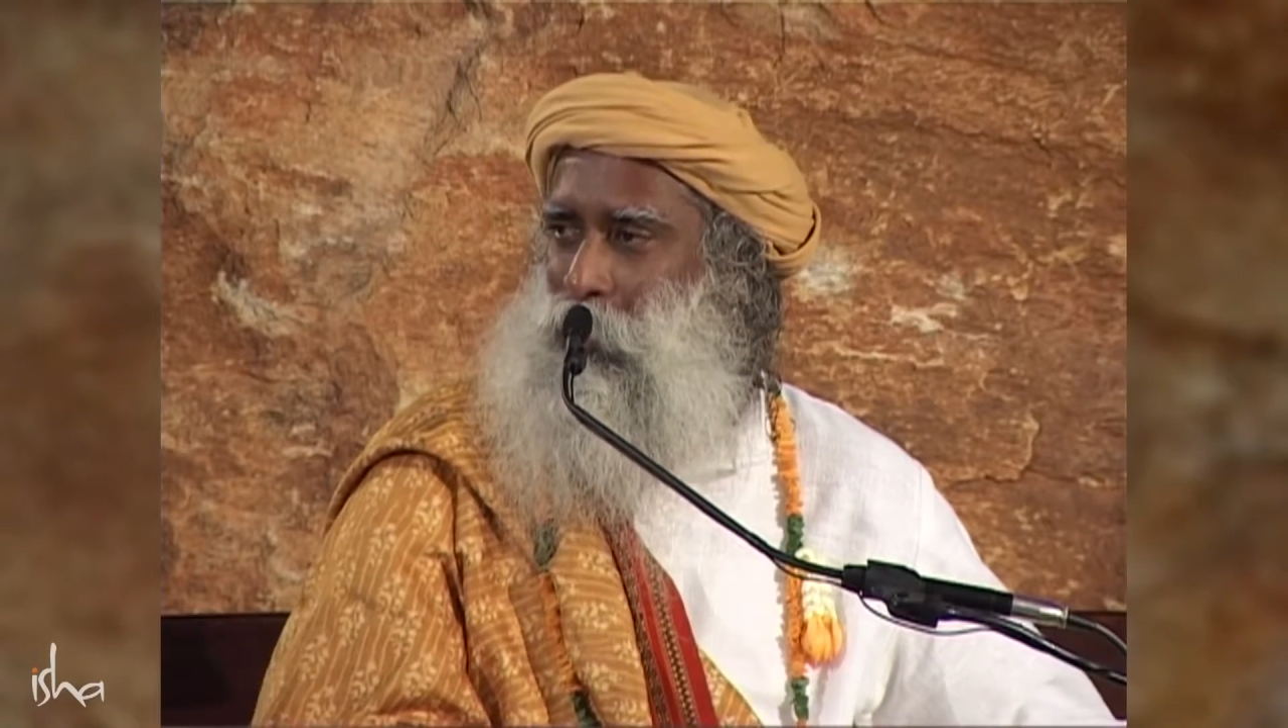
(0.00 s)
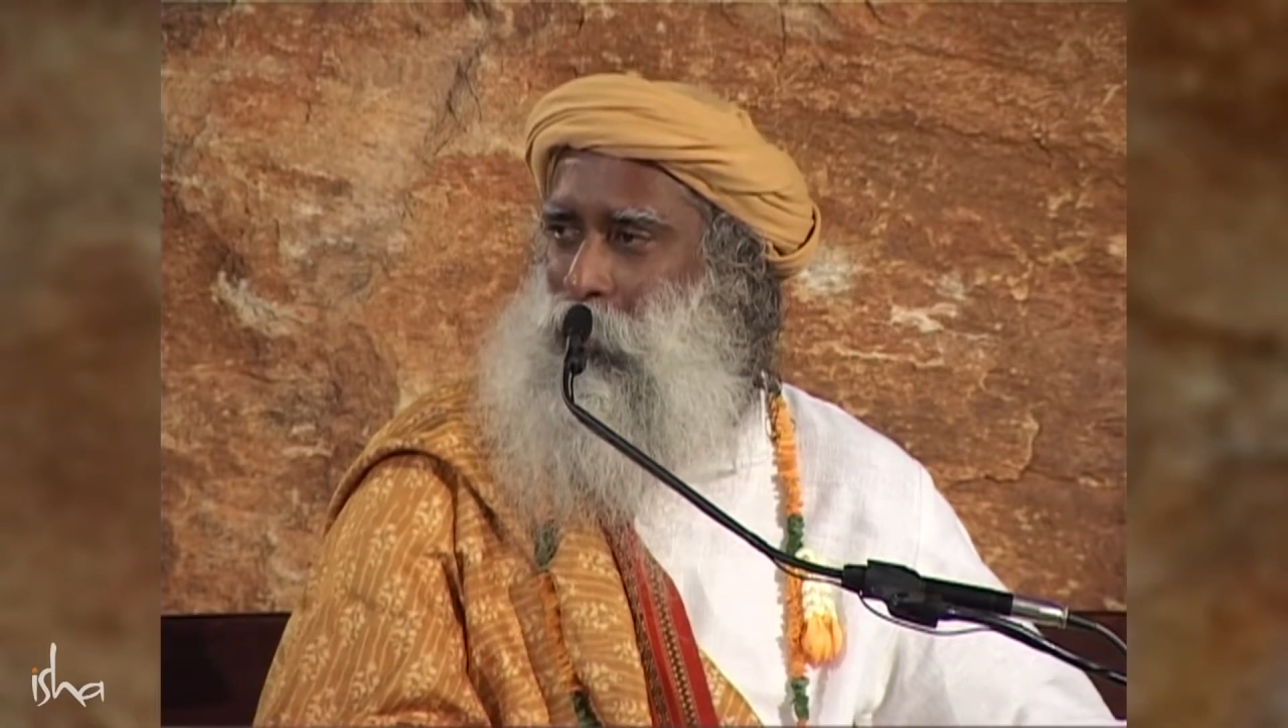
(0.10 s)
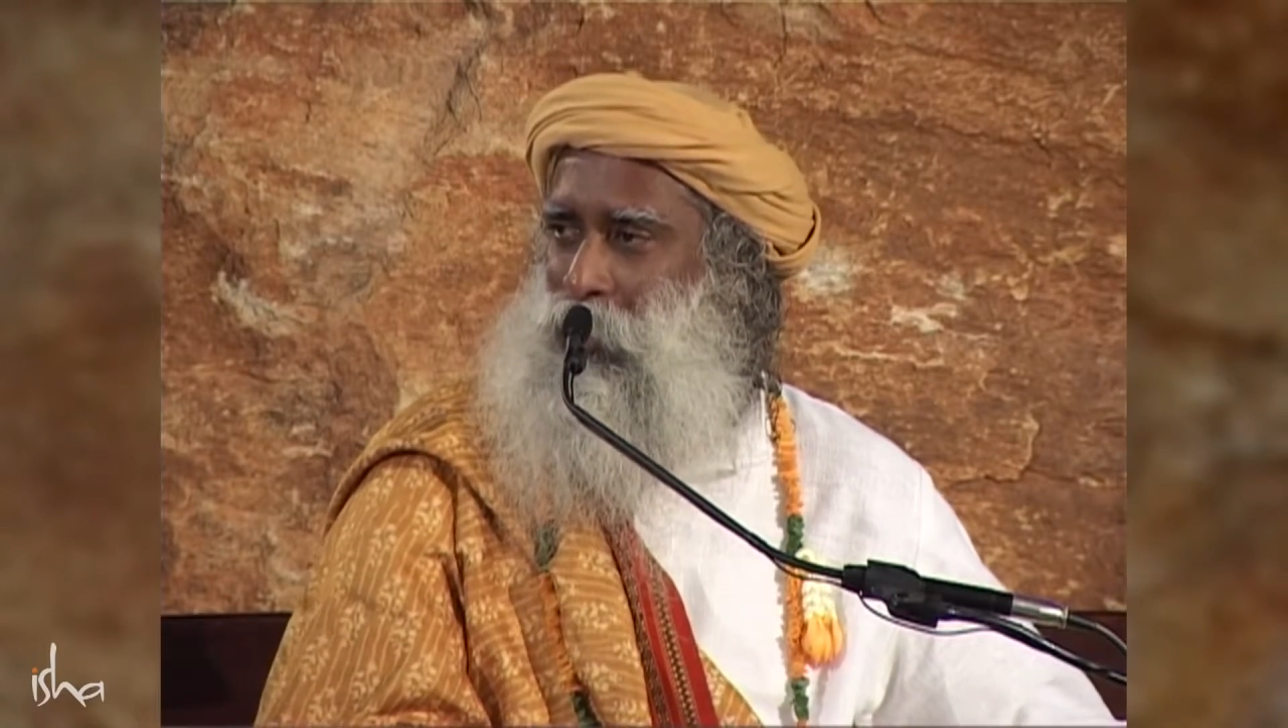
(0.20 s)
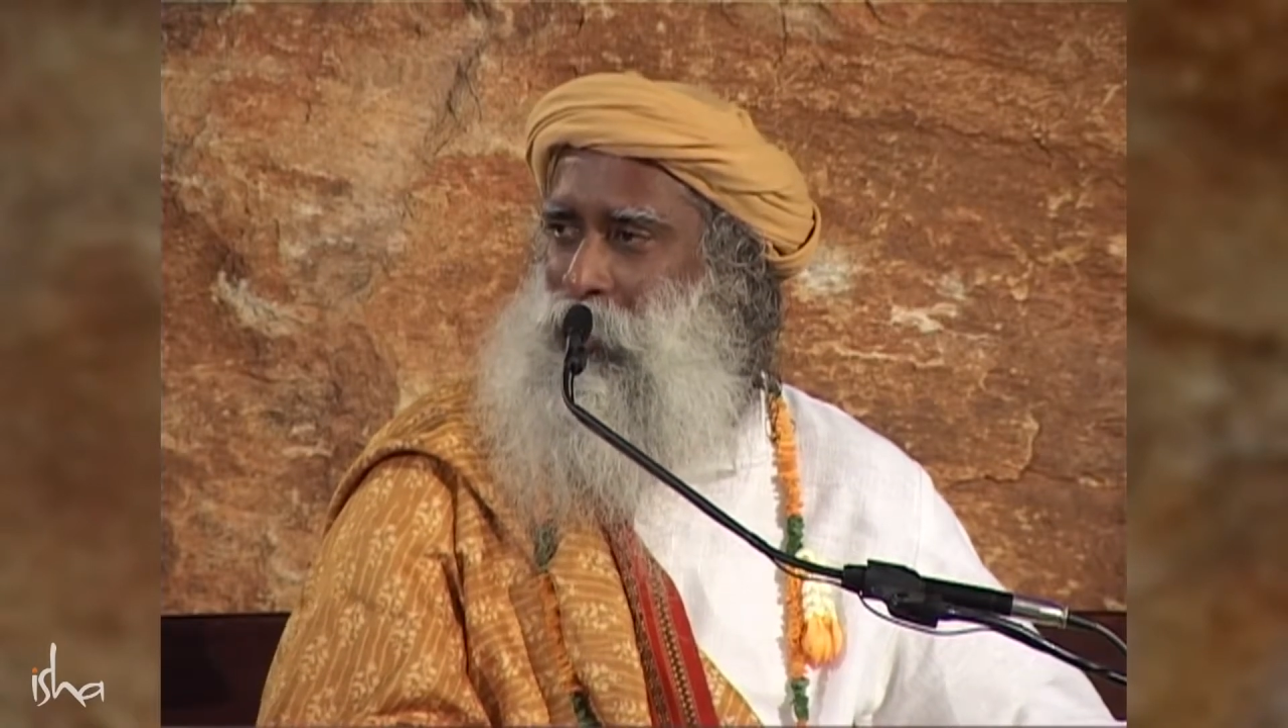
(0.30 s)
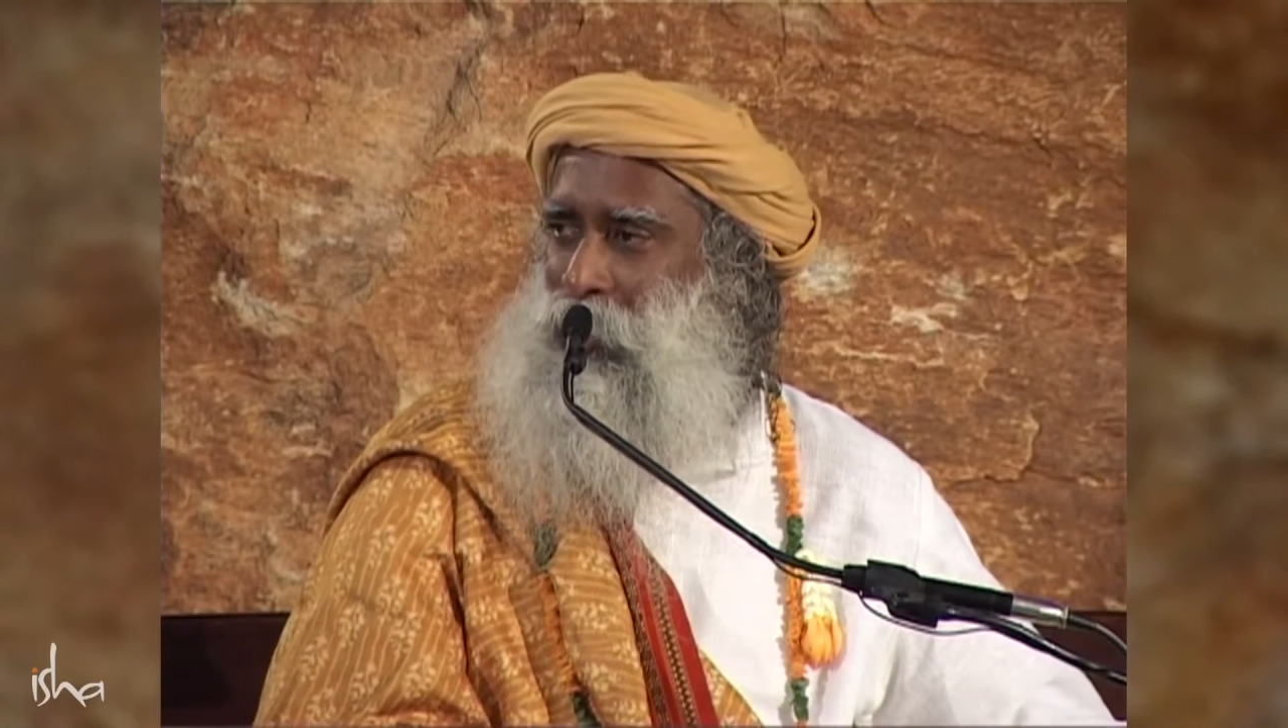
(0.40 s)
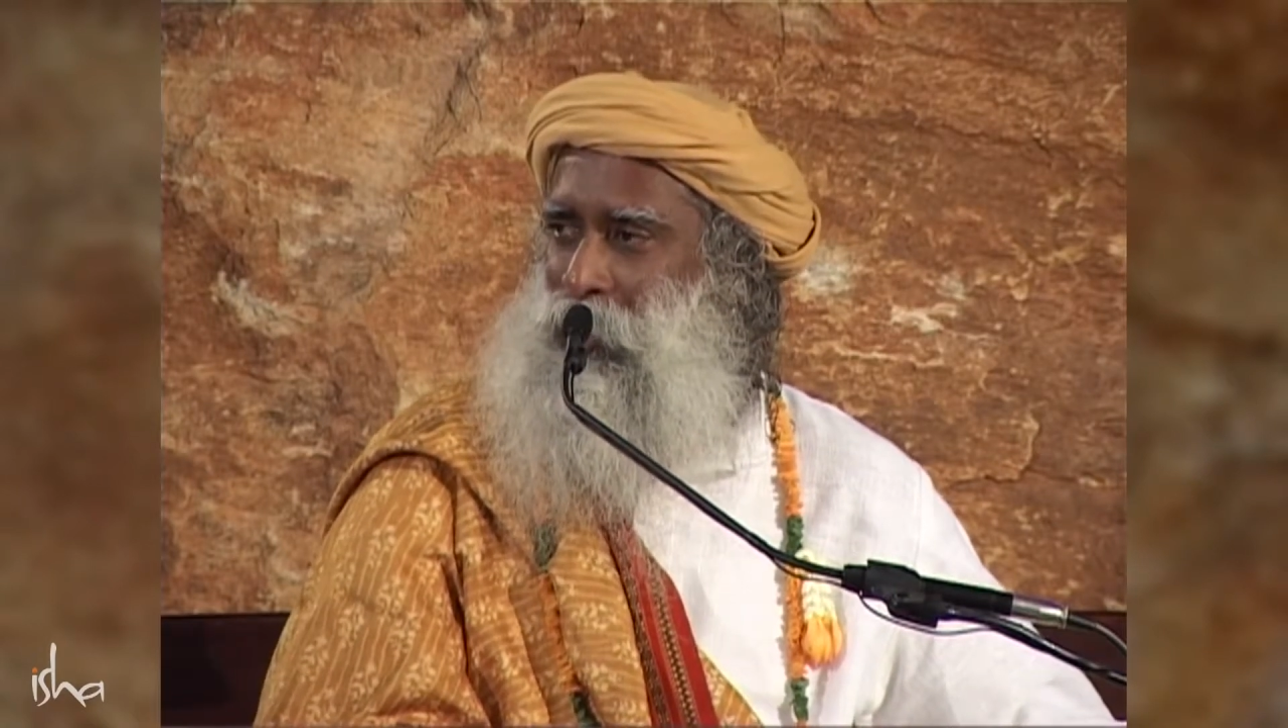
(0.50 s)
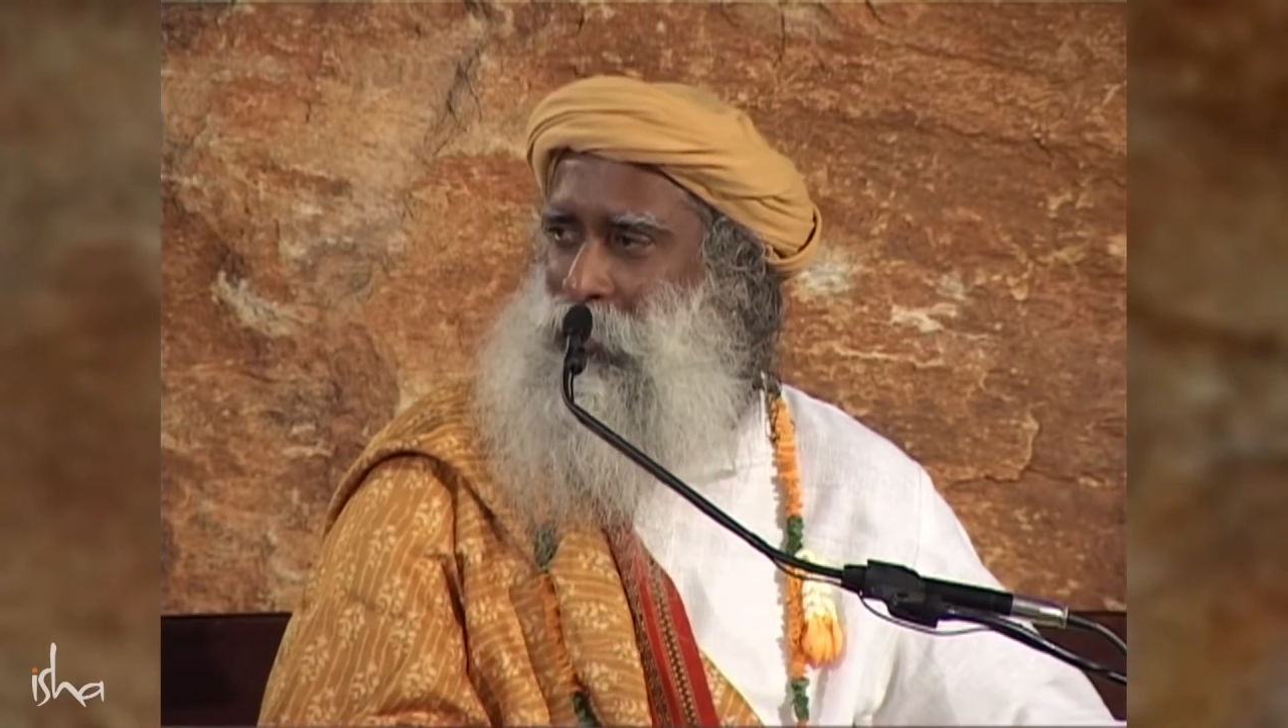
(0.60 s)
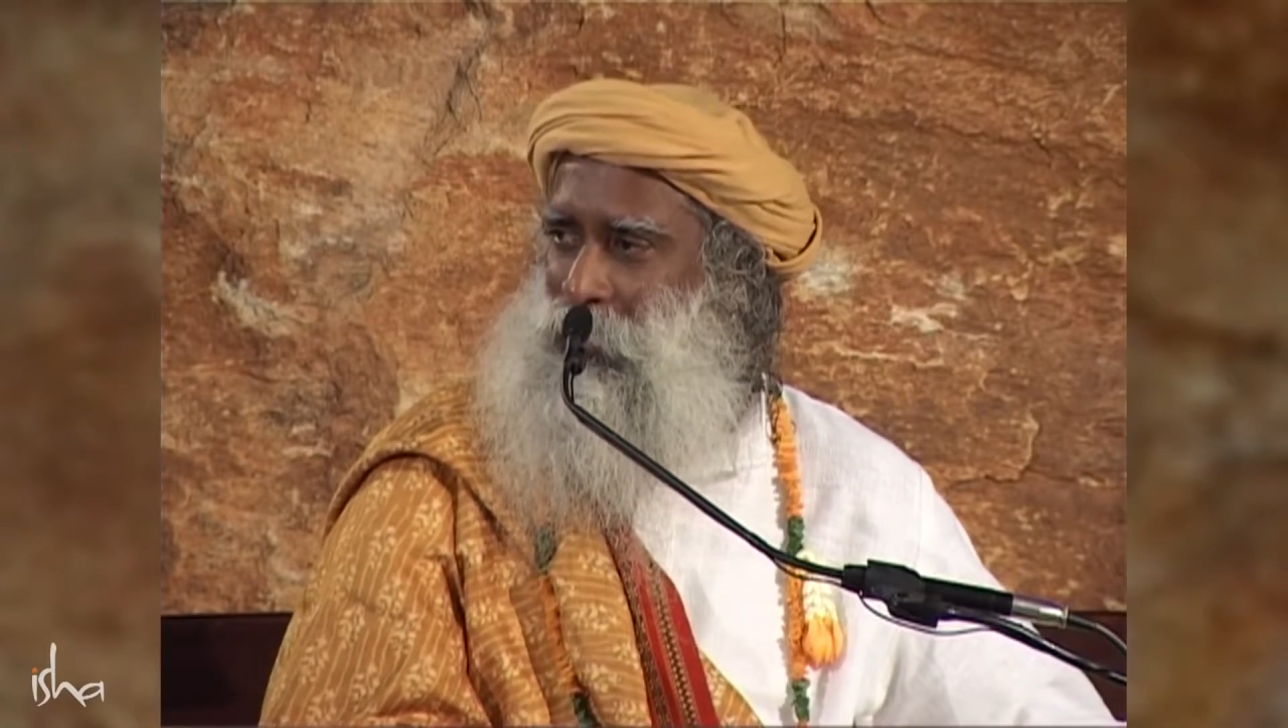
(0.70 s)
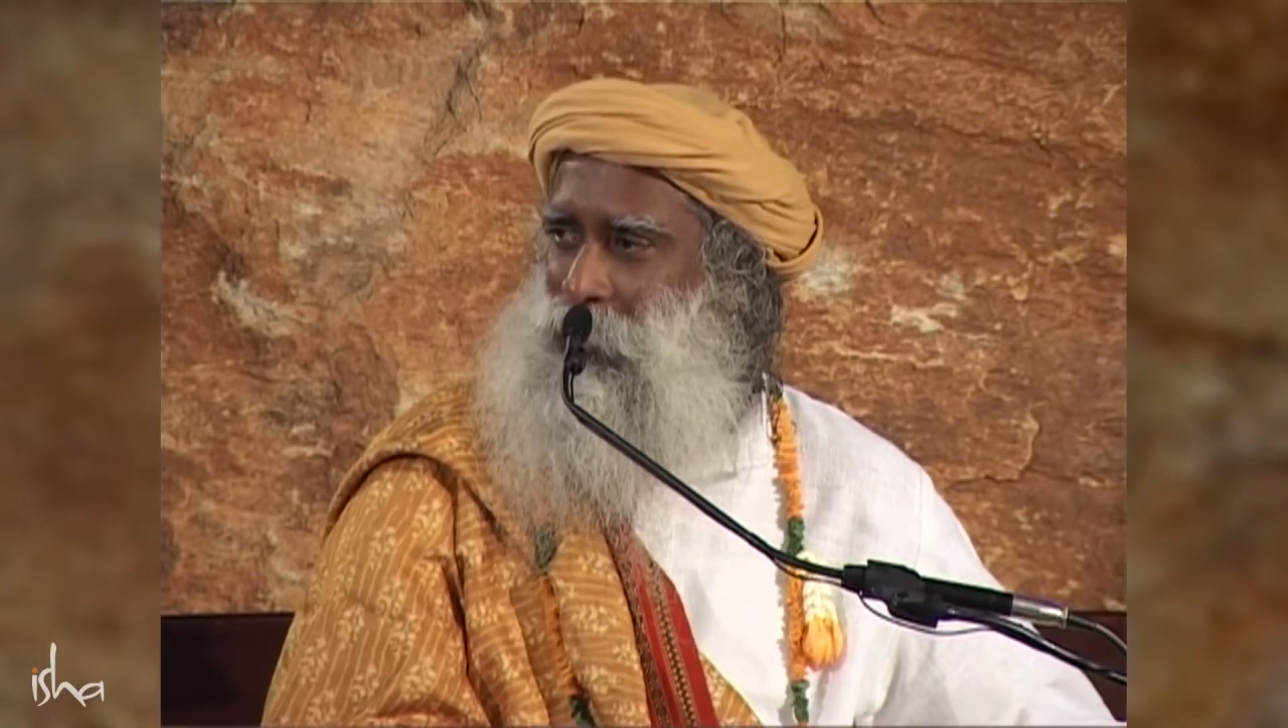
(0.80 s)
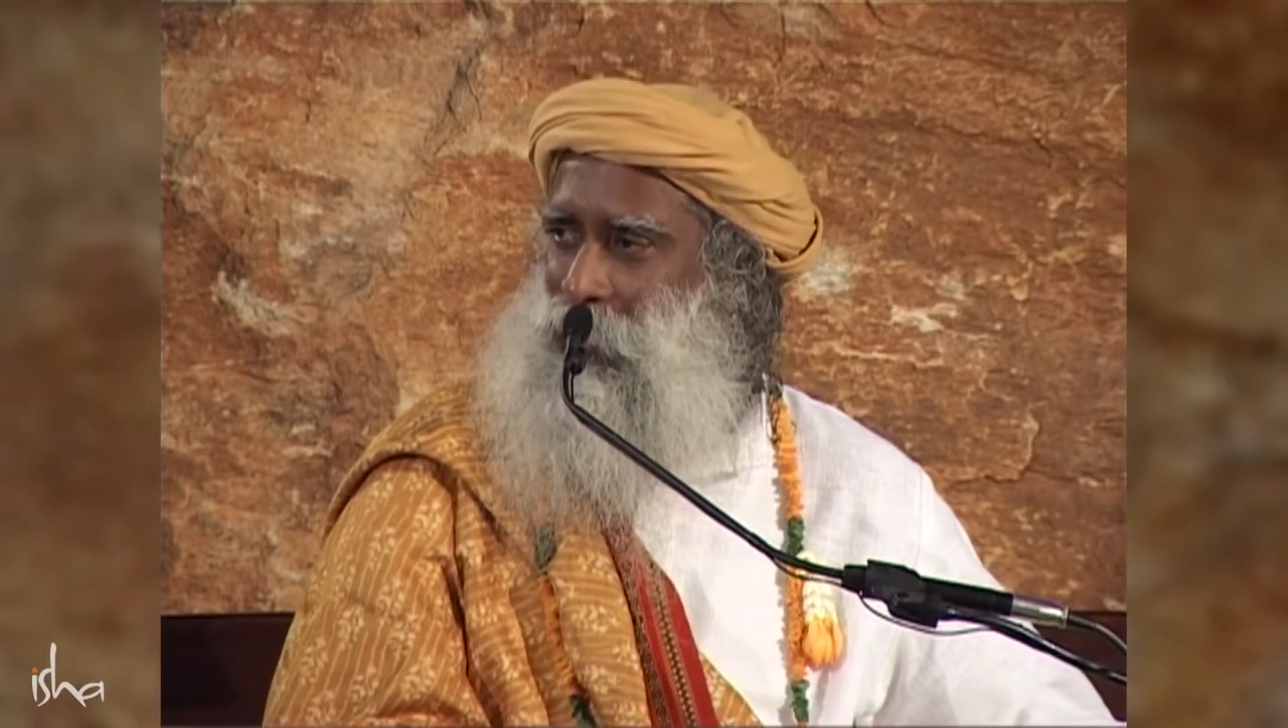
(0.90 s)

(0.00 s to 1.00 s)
body and eating